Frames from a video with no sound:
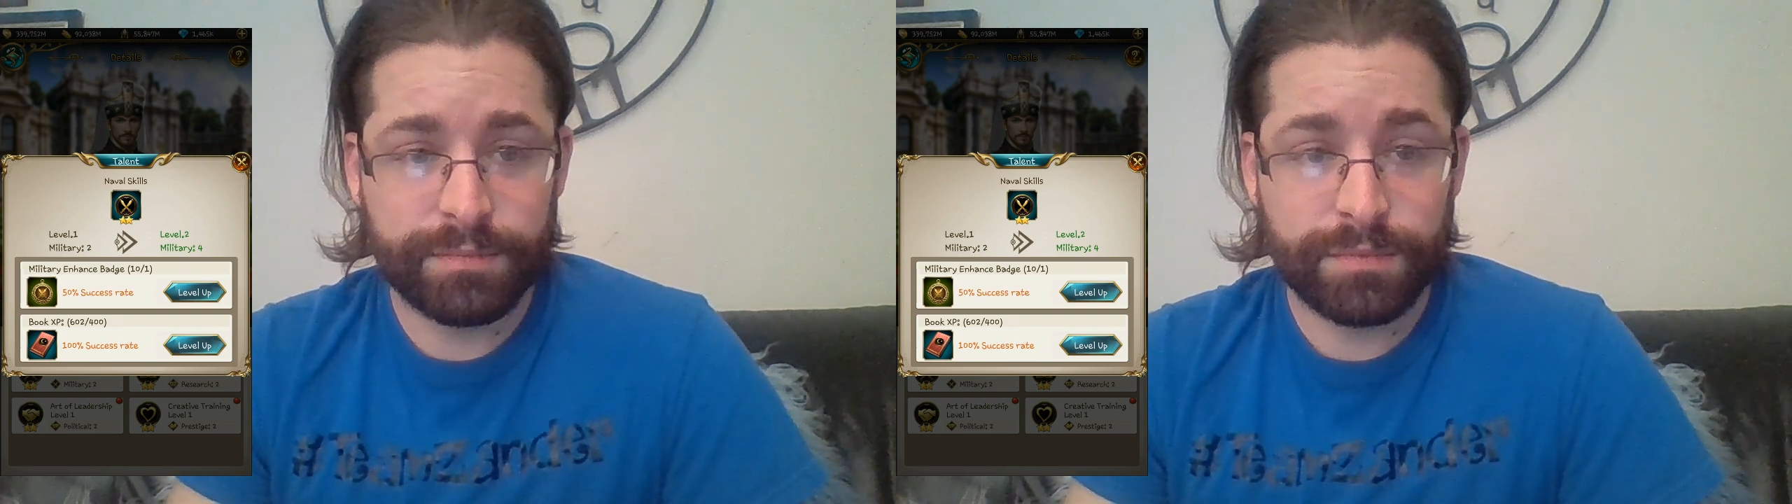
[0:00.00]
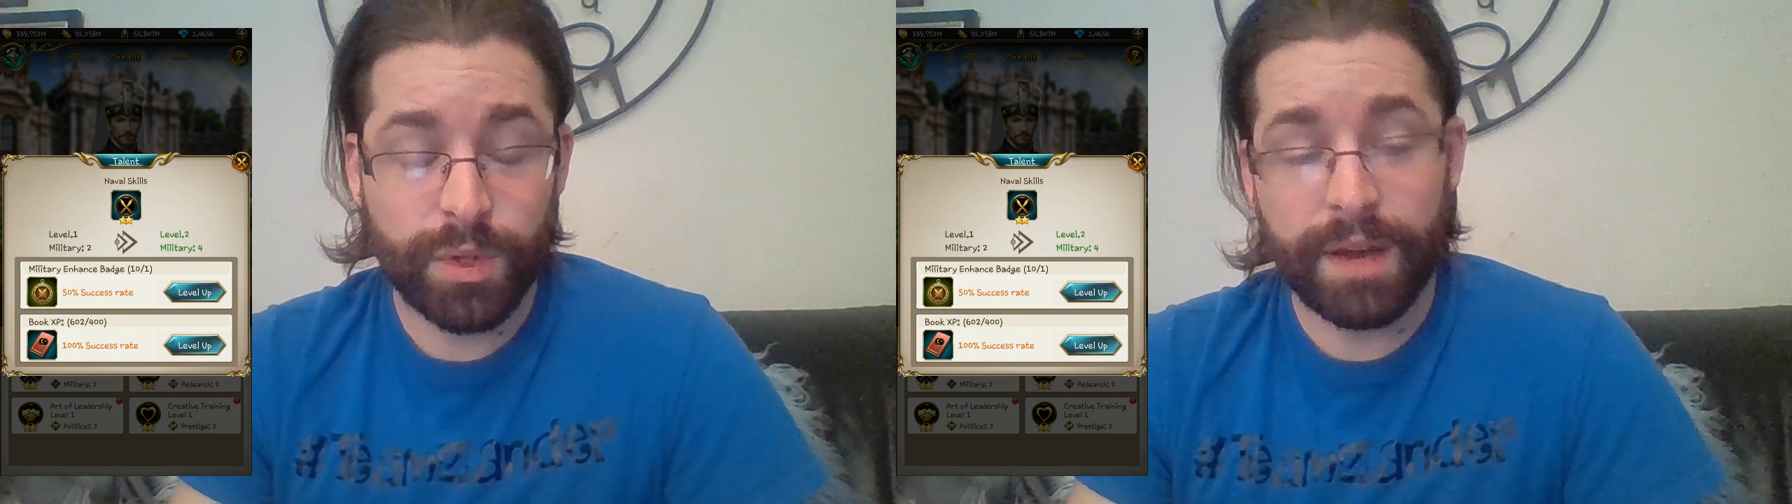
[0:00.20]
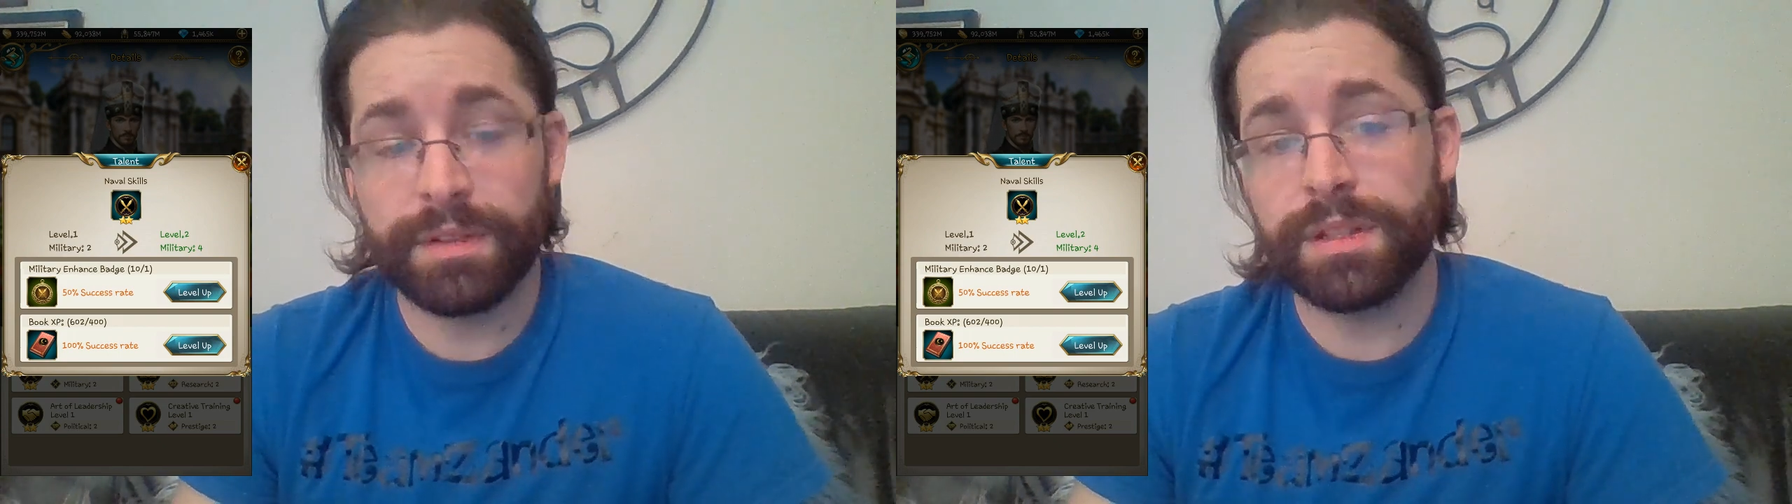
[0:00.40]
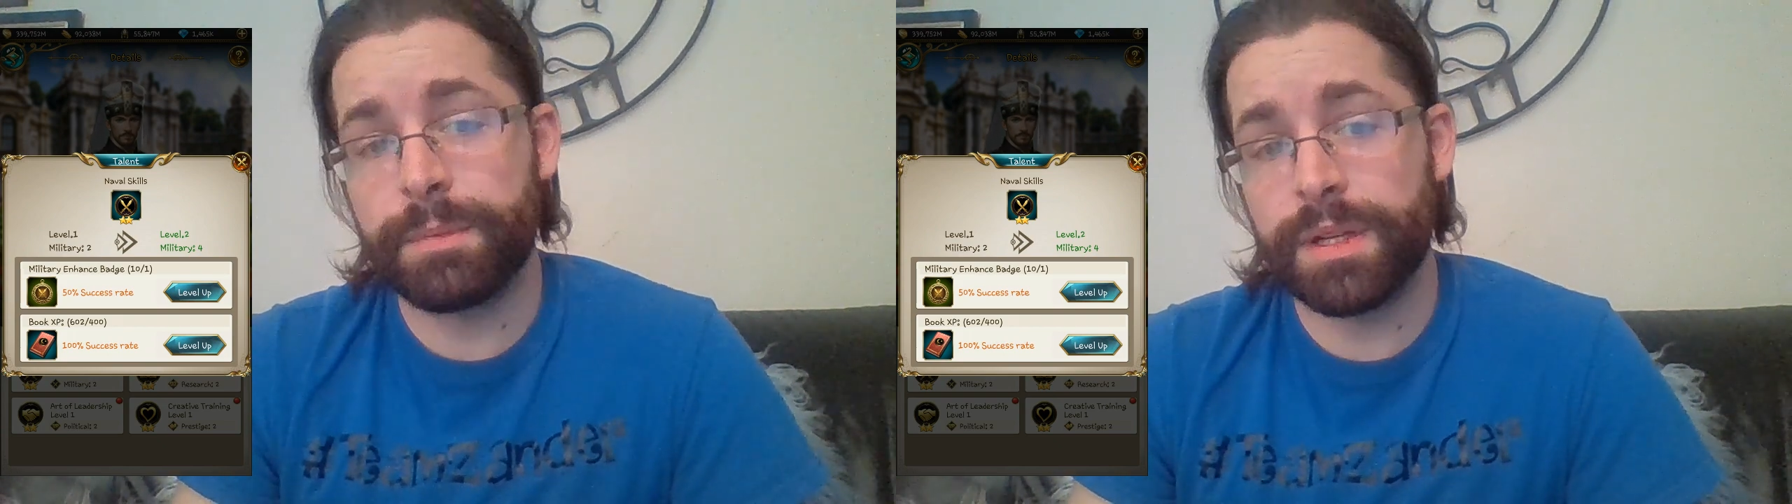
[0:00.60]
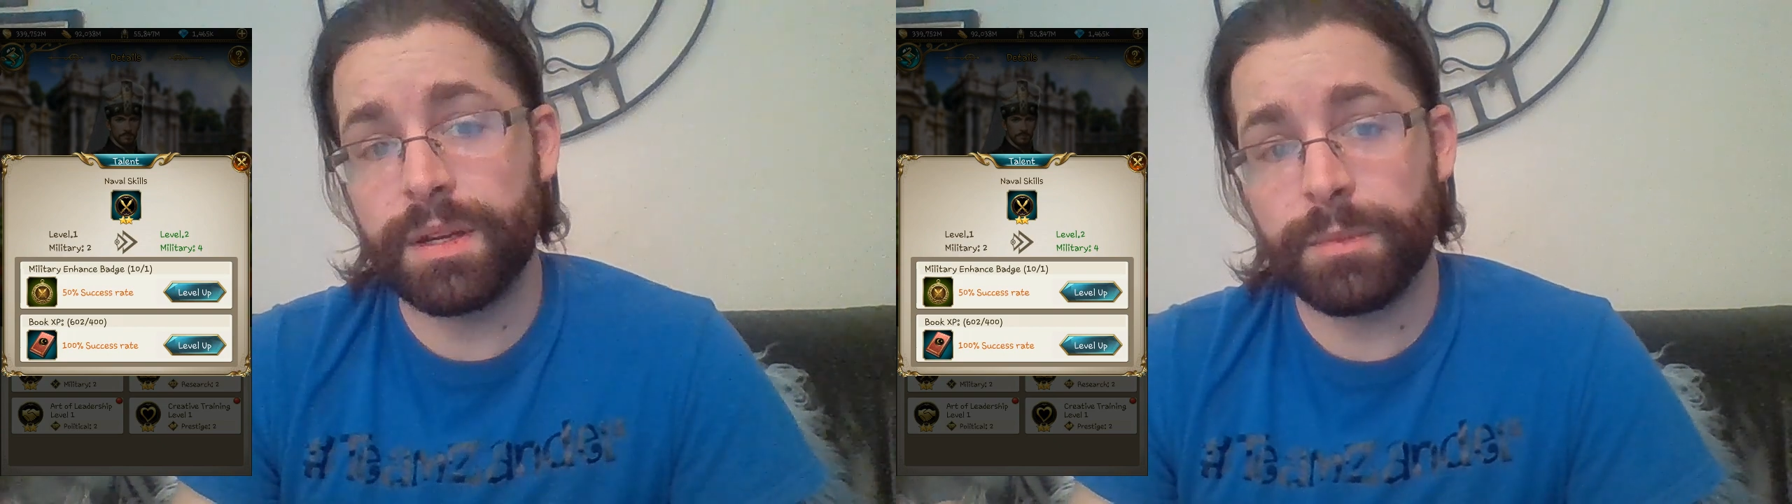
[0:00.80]
you have a
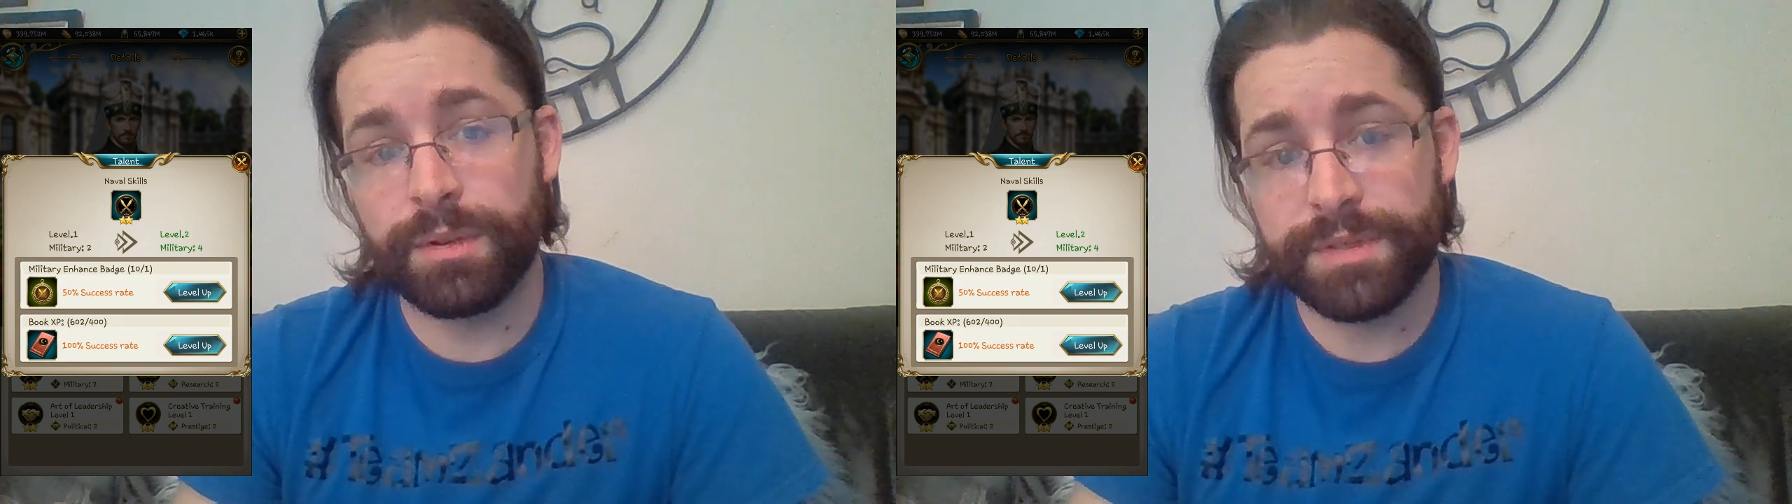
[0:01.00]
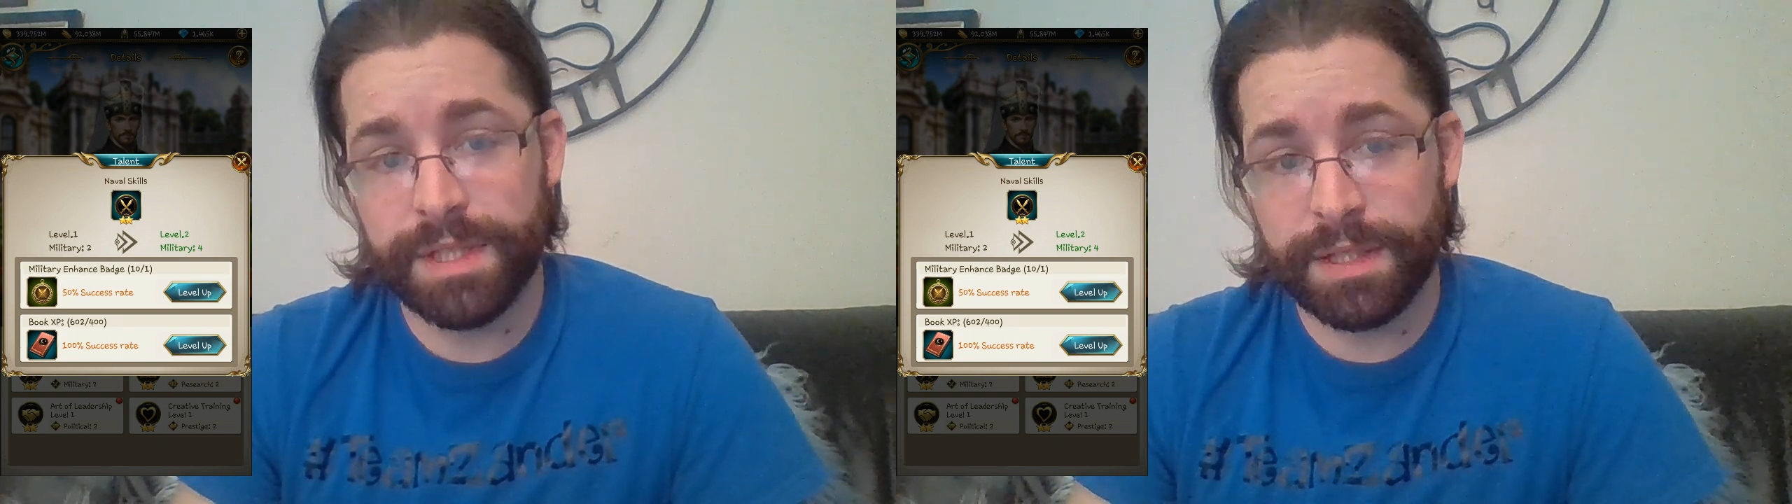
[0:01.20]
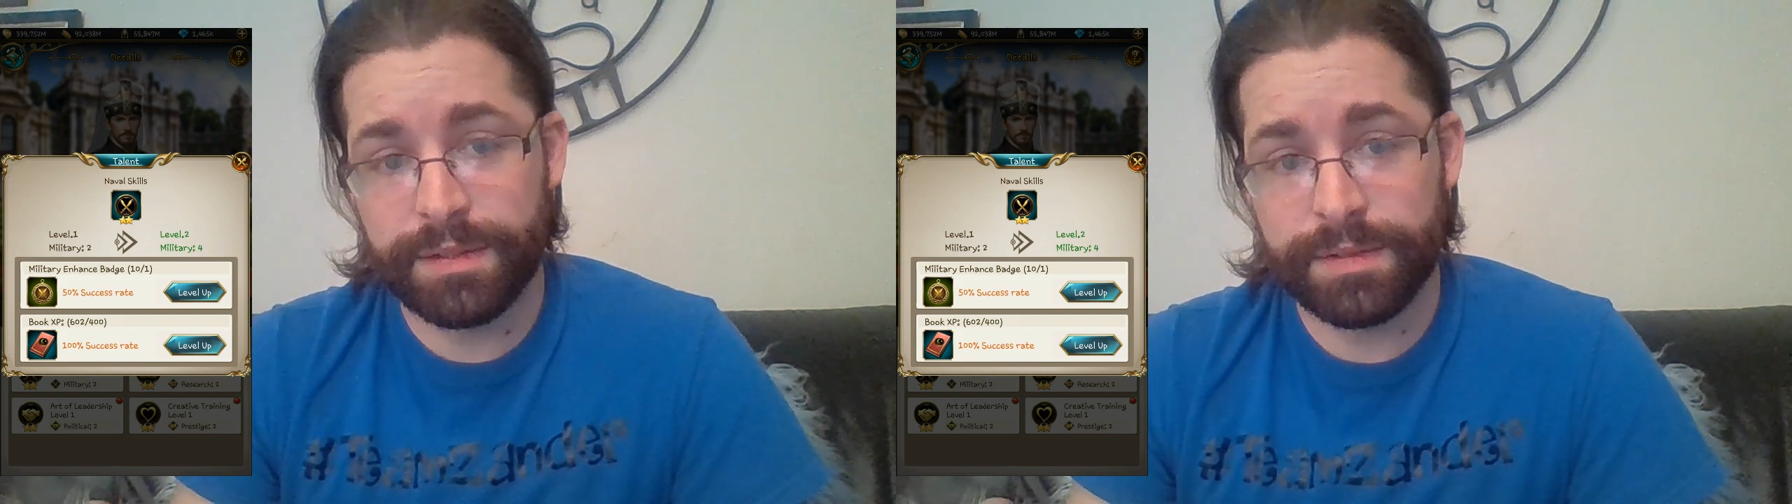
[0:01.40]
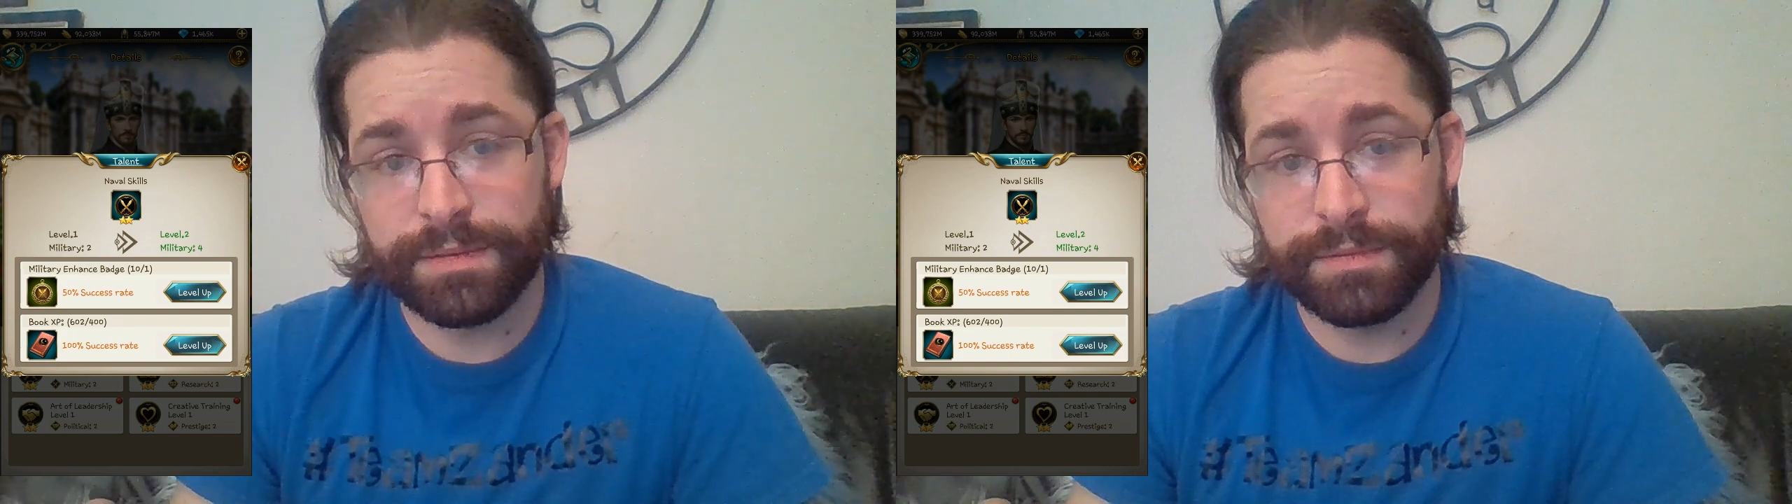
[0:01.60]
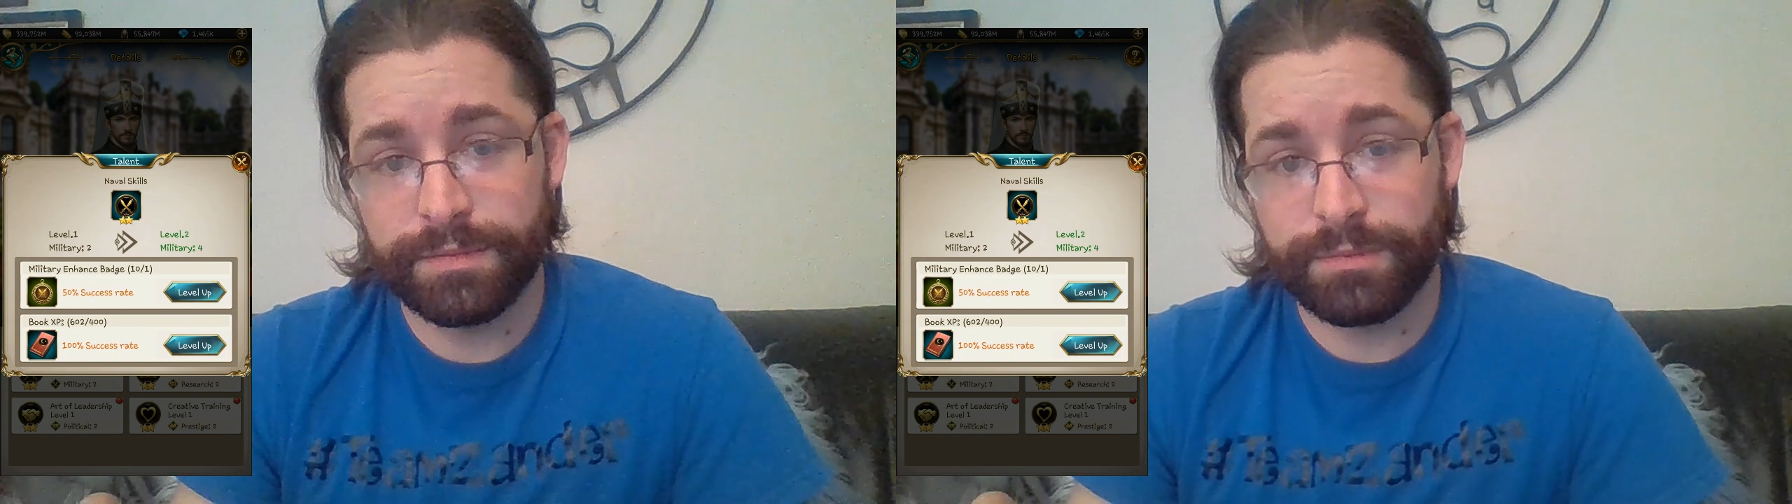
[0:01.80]
limited number of seats,
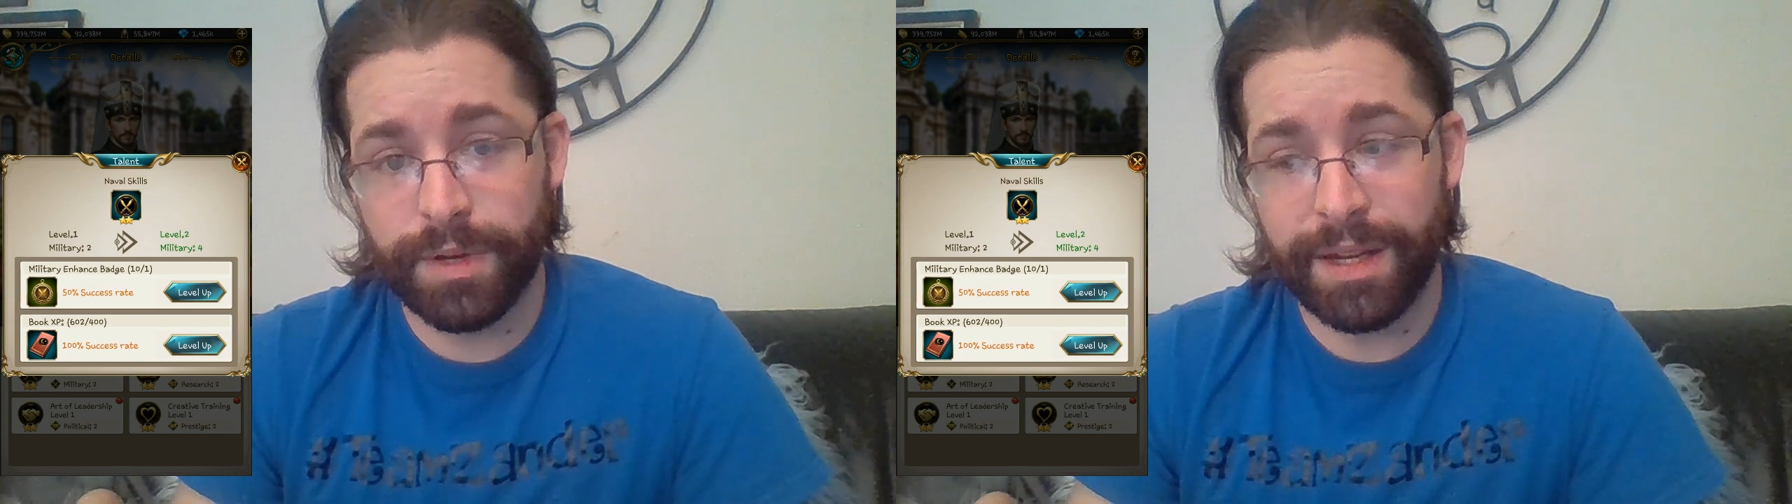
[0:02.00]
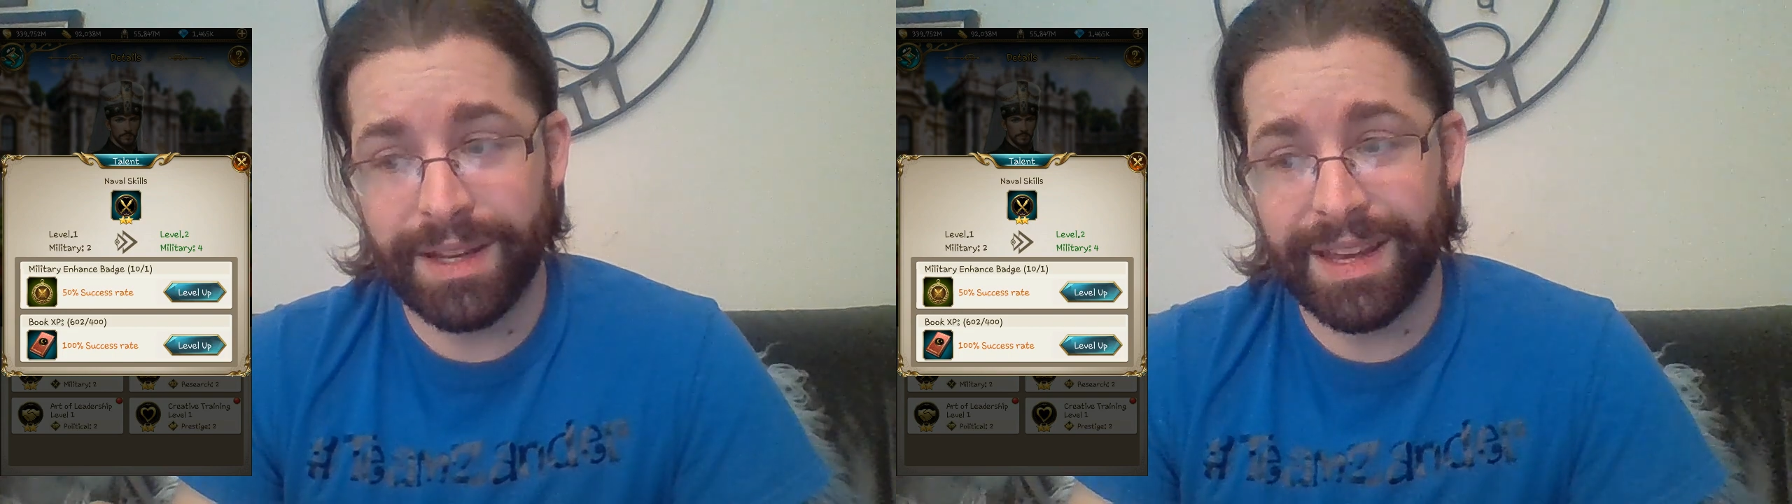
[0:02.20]
right?